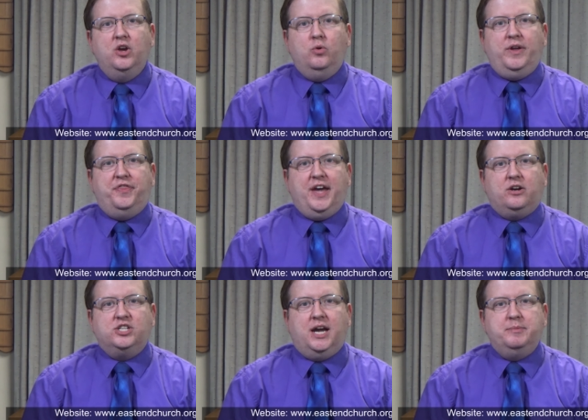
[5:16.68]
With that,
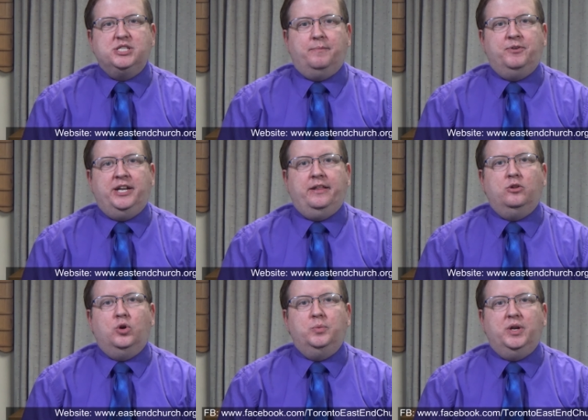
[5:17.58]
our time is up for today.
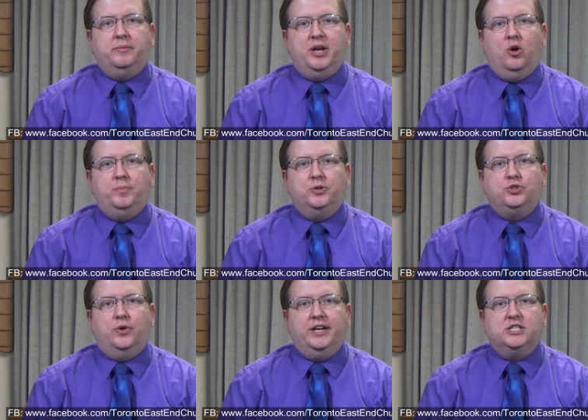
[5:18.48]
Lord willing, we hope you'll
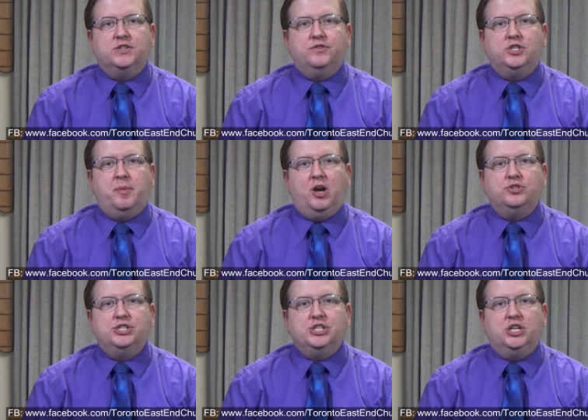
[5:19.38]
join us for tomorrow's
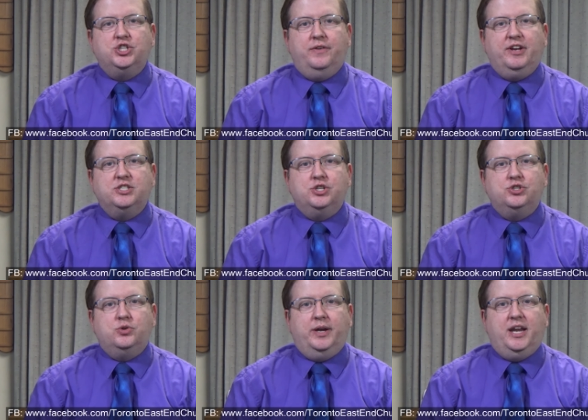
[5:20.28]
discussion of
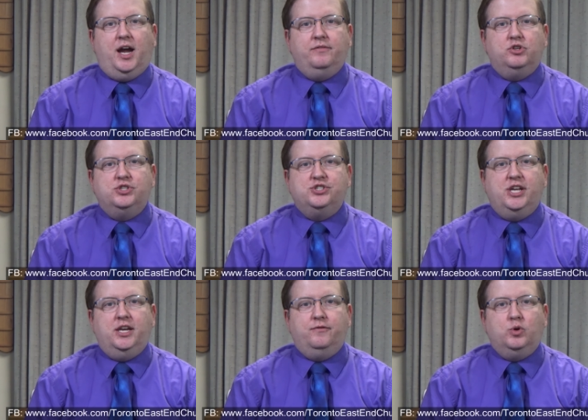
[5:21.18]
Exodus 29, verses
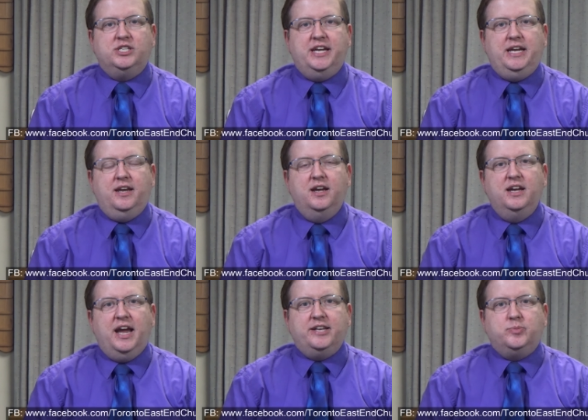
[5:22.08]
10 to 14,
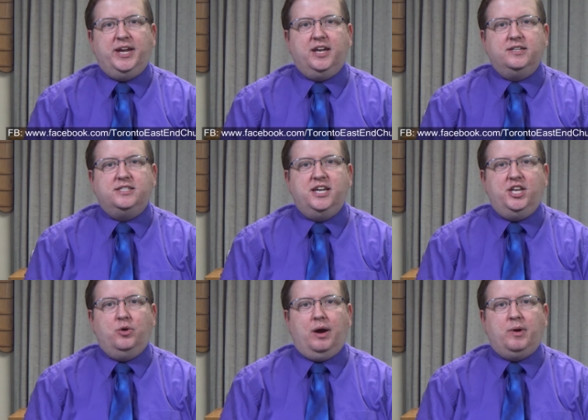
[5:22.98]
as we
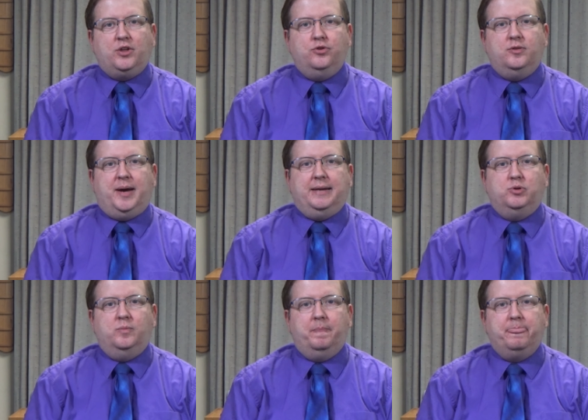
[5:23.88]
continue our walk through the
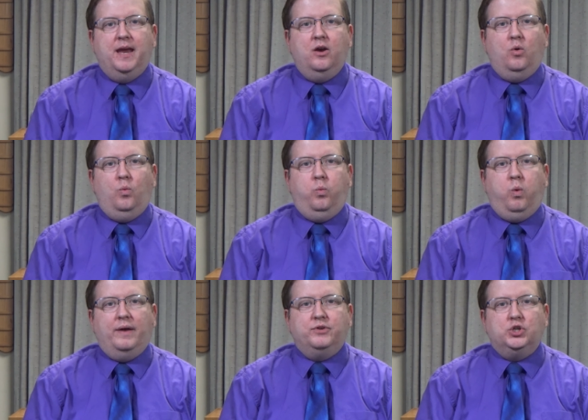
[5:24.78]
Bible,
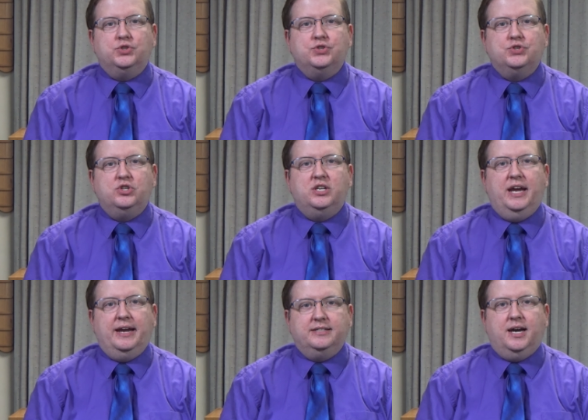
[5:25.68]
one verse
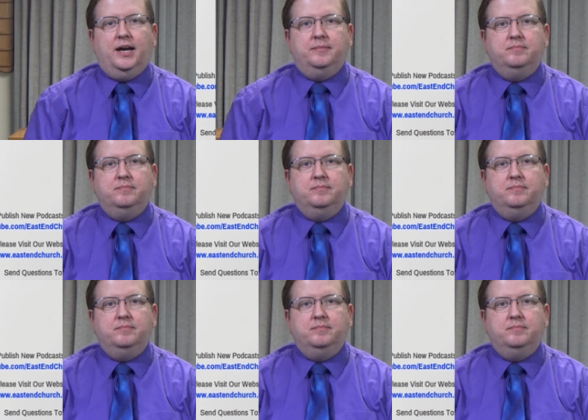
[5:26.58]
at a time.